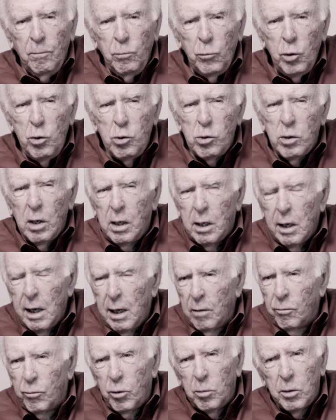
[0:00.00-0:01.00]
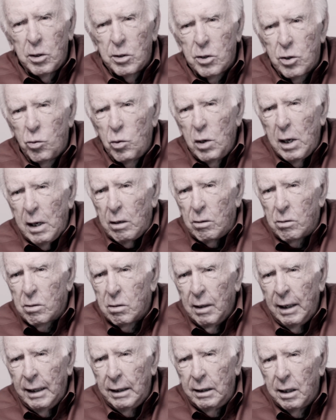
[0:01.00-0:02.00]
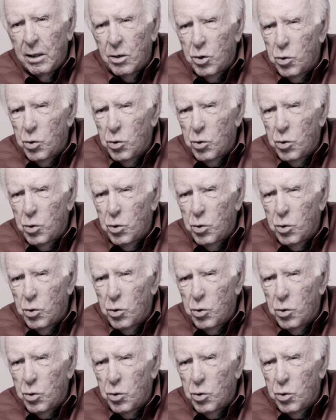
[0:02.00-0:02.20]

usually taken from the streets and then